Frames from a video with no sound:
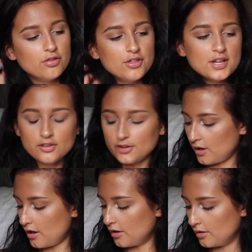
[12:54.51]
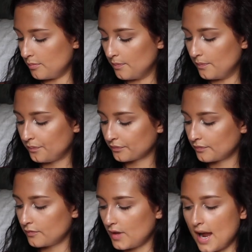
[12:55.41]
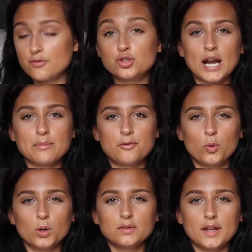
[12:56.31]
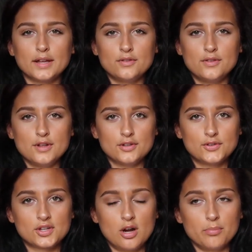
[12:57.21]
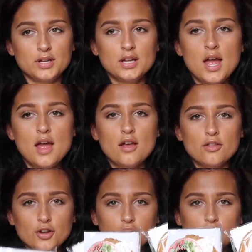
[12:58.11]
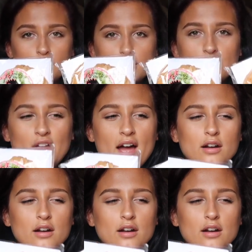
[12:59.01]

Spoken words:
These I have tried before, like this company, their cookies.